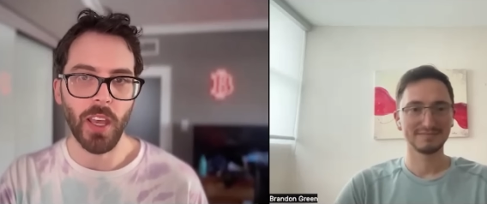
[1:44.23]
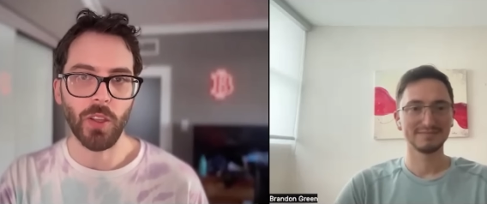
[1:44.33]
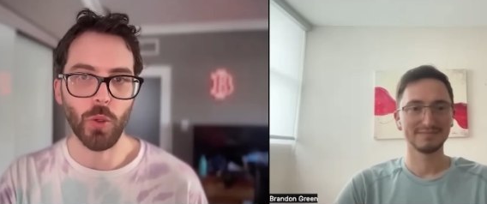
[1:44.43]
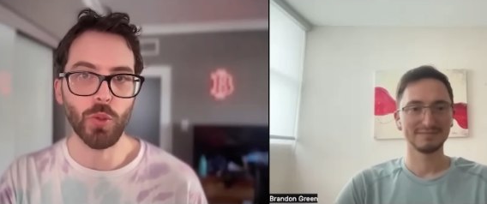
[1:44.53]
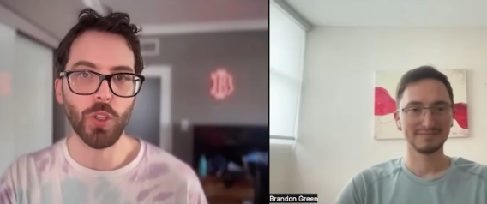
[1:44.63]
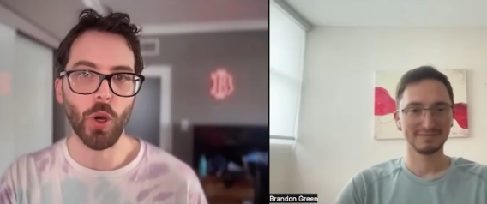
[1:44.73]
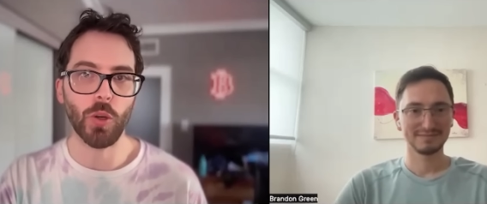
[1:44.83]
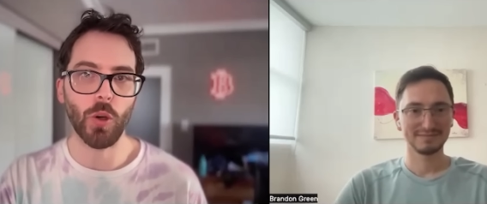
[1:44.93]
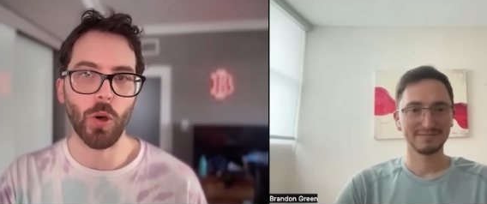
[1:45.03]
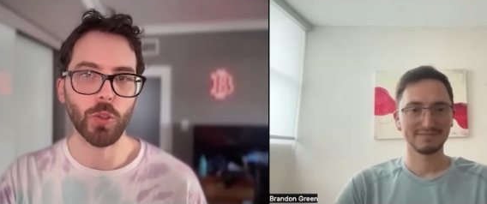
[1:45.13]
Speaker 1: Use
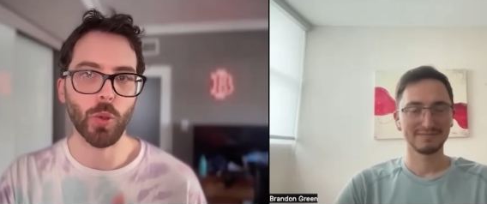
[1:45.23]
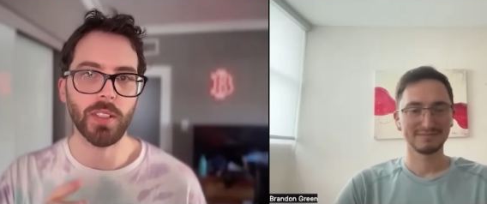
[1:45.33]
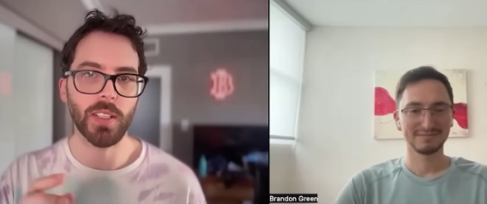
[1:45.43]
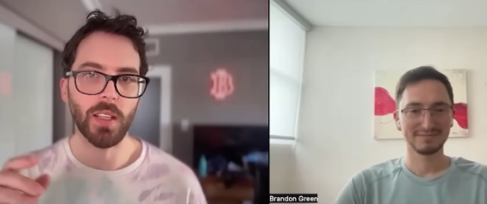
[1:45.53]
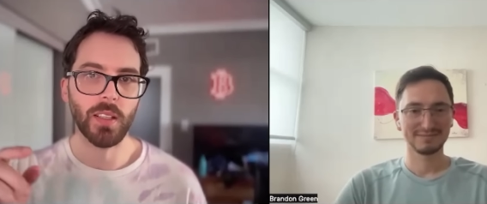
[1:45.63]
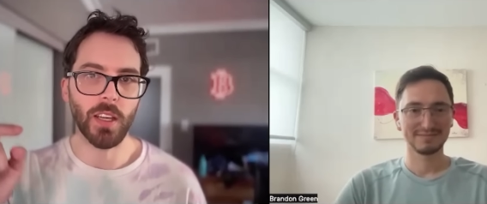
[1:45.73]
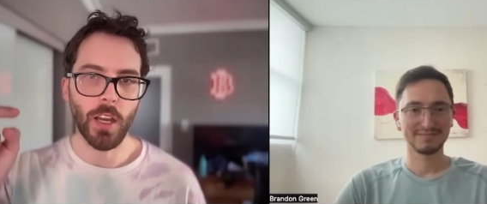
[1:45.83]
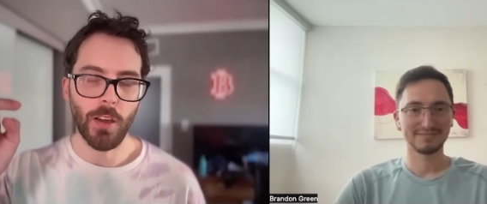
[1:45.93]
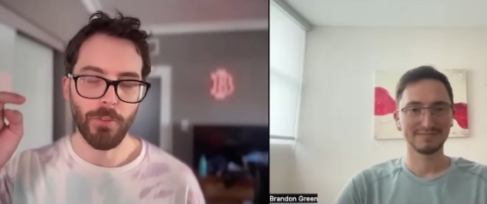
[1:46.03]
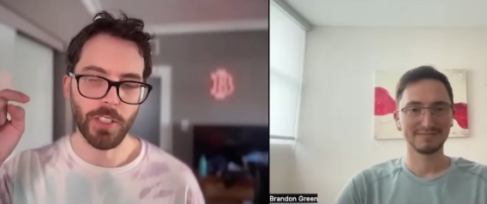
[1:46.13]
code Altcoin Daily
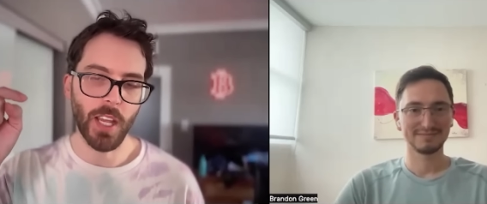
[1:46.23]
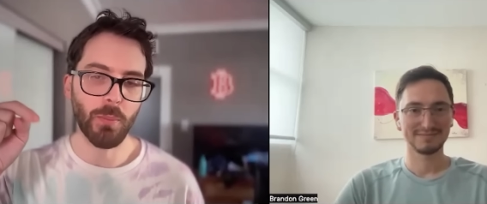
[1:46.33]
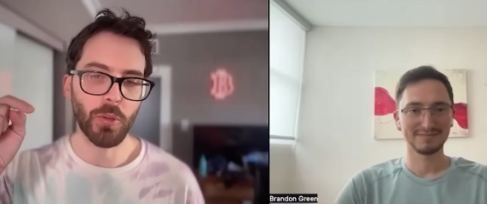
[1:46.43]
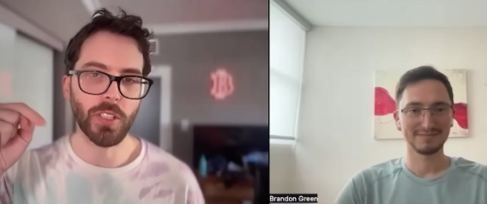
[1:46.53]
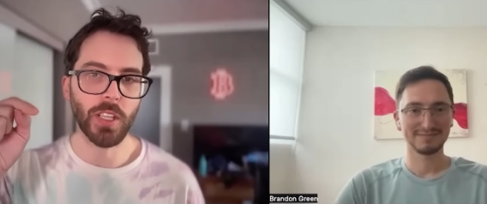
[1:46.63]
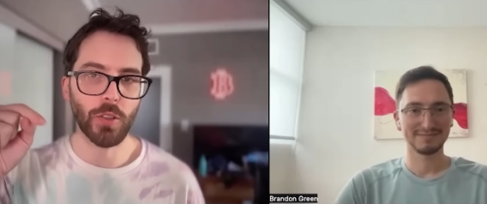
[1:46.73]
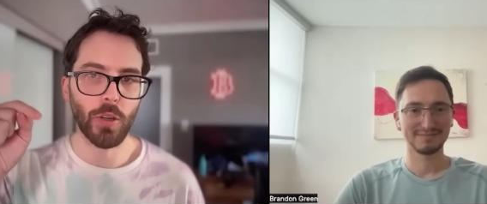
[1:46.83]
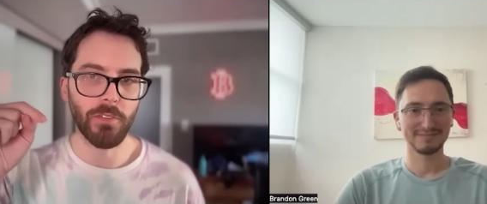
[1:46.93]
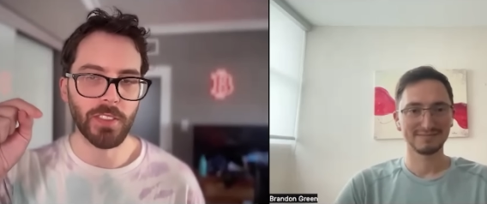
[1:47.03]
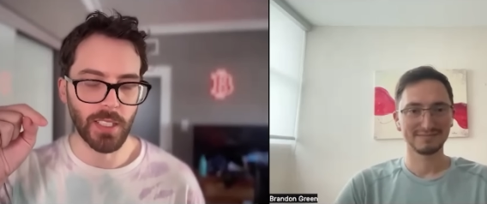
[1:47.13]
for ten percent
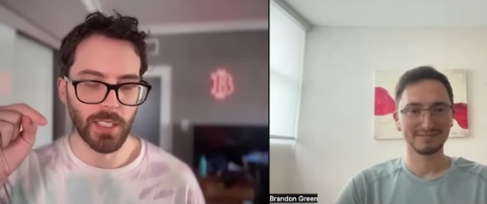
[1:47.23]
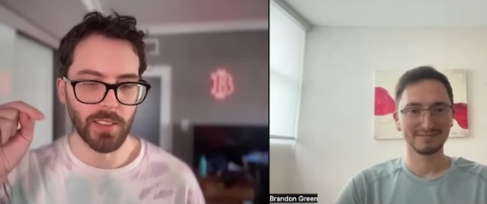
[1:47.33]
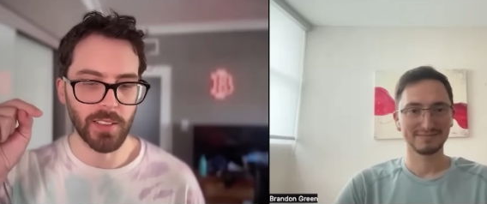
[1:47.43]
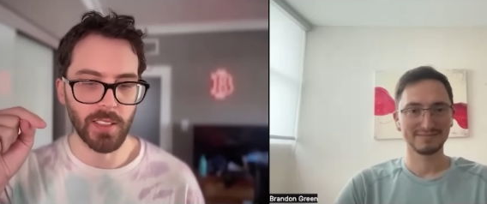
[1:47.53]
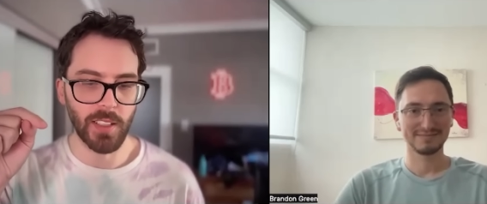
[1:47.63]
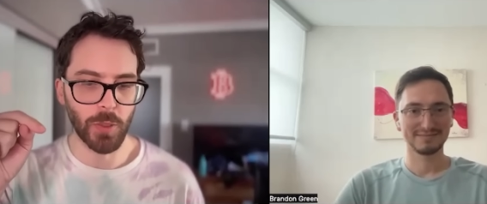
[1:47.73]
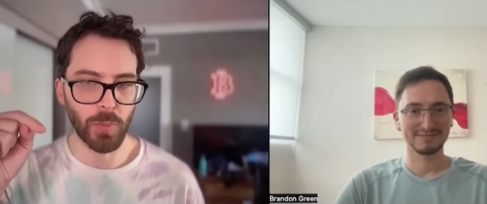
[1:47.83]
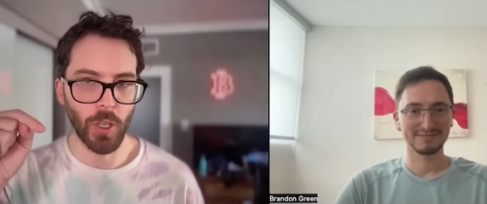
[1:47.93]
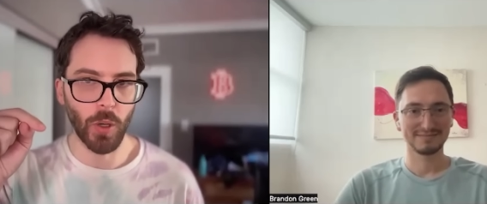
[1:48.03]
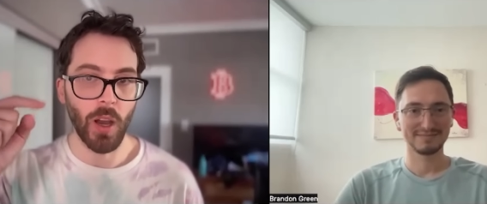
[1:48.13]
off tickets. Details
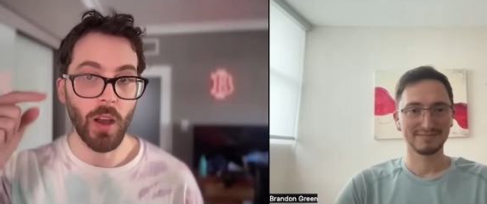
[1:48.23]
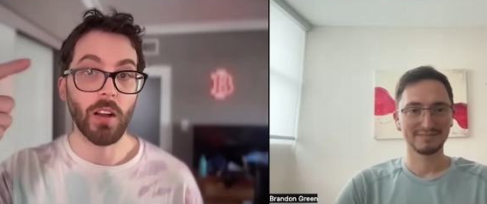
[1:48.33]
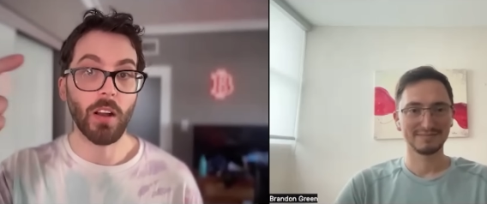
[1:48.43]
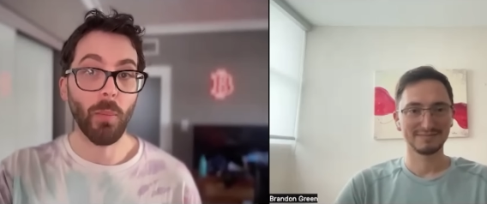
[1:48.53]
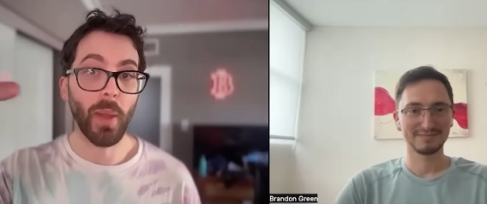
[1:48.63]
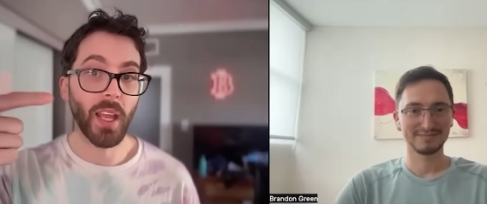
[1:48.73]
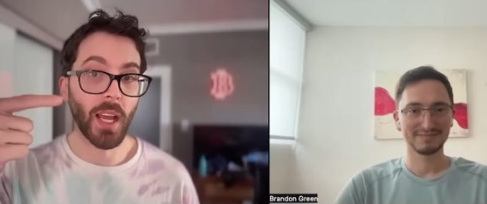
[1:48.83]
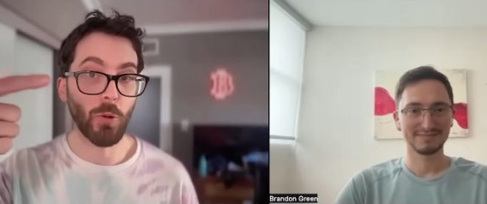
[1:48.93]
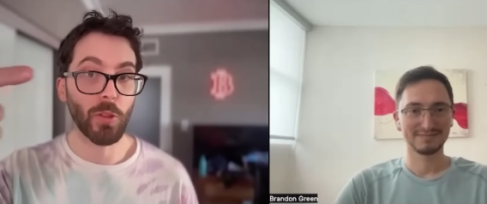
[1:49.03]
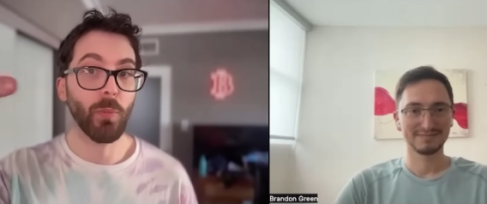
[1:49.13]
below. Come hang
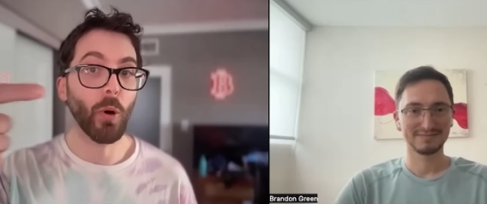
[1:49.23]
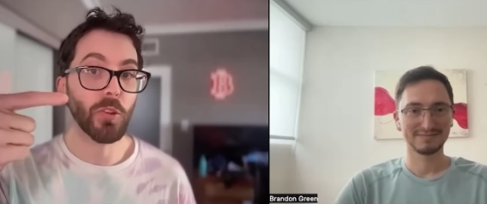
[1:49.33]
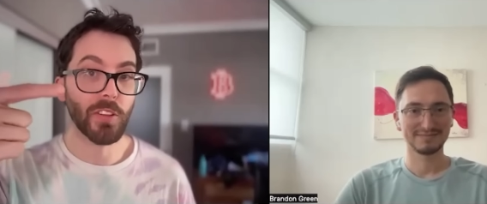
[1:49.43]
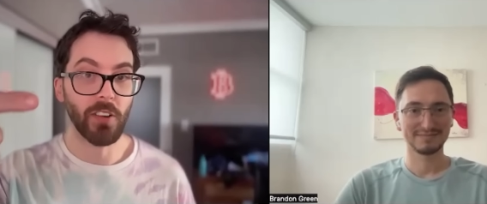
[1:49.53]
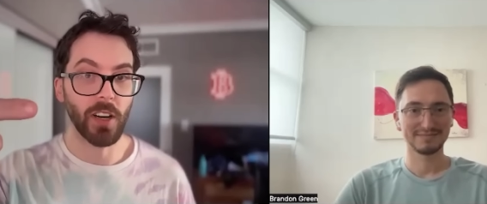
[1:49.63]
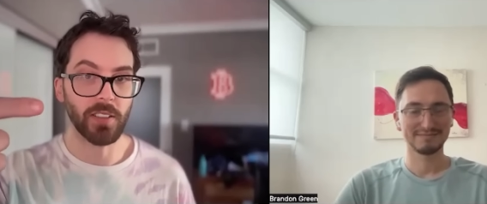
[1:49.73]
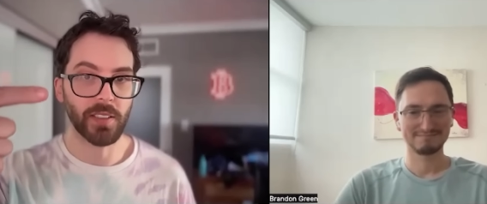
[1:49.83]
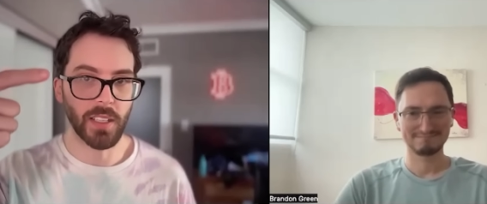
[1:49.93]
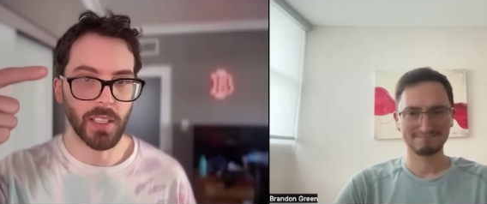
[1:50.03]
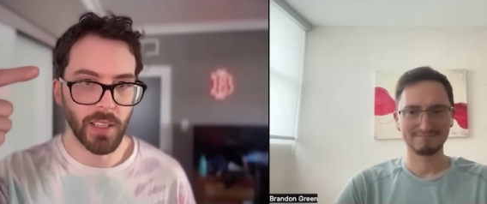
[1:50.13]
out with both of us
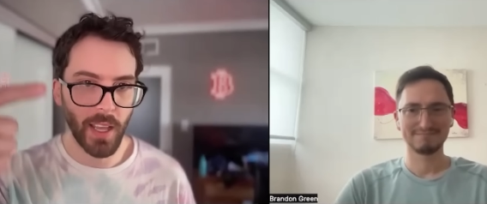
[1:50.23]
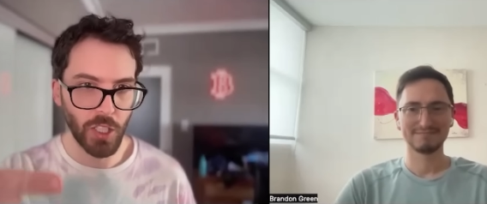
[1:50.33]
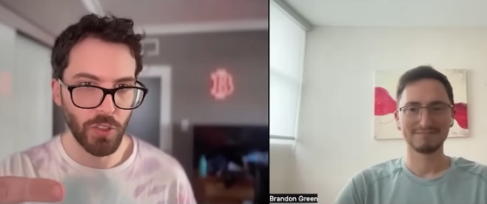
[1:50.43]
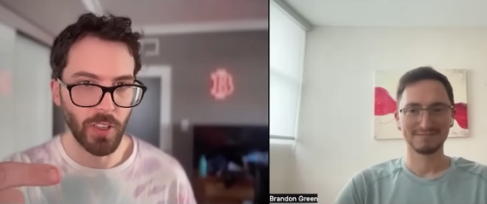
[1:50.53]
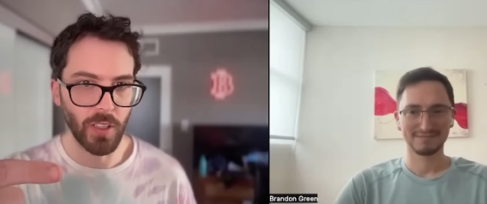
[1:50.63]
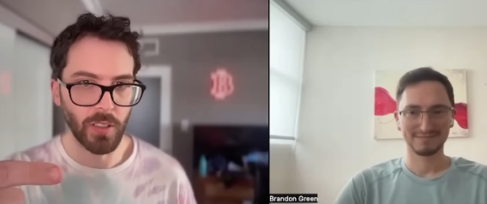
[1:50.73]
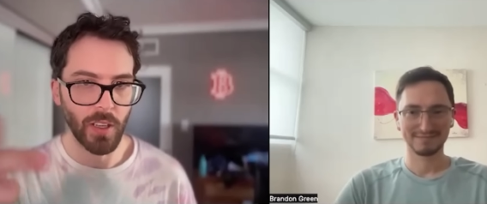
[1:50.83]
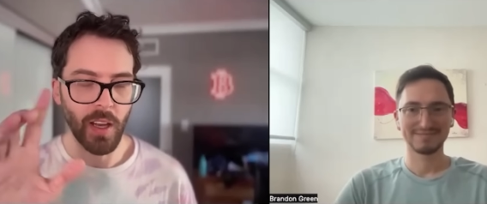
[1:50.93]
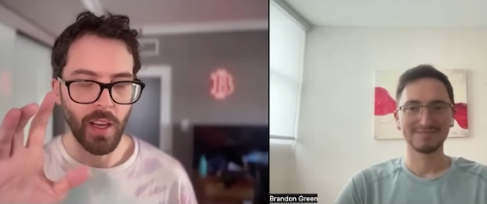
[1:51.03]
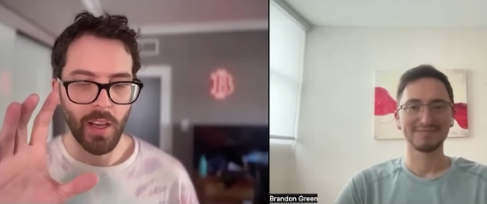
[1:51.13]
in Nashville.
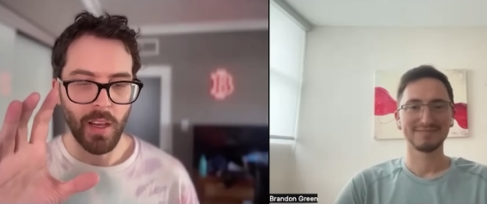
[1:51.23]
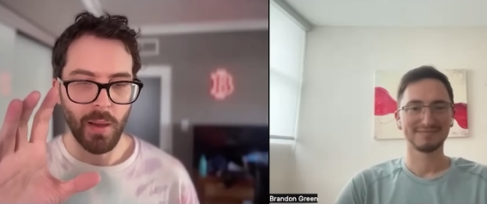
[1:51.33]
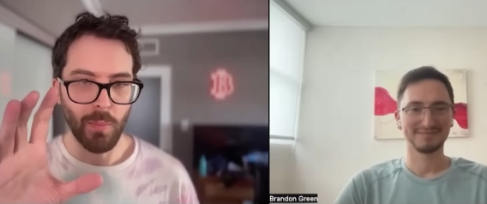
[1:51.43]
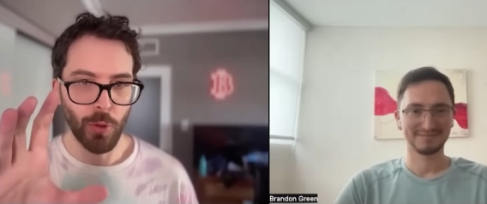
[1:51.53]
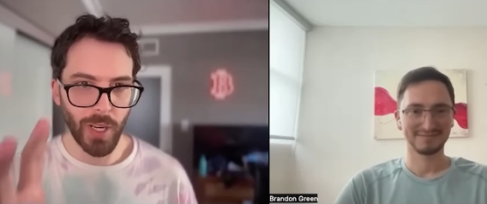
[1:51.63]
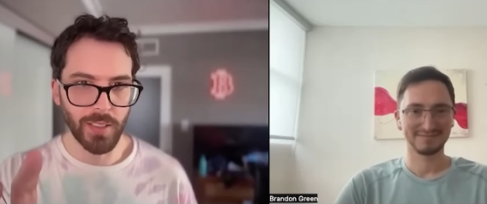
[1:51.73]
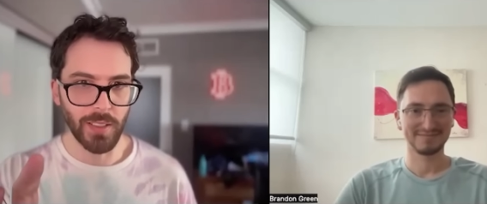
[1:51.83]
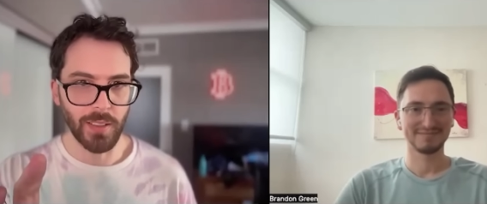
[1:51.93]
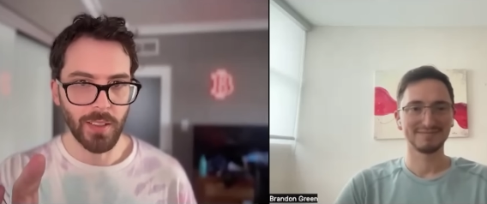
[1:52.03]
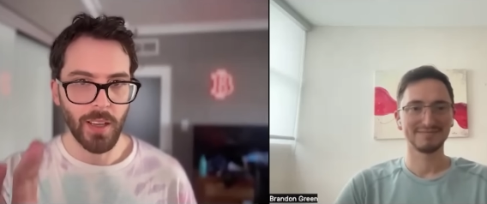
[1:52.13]
Brandon,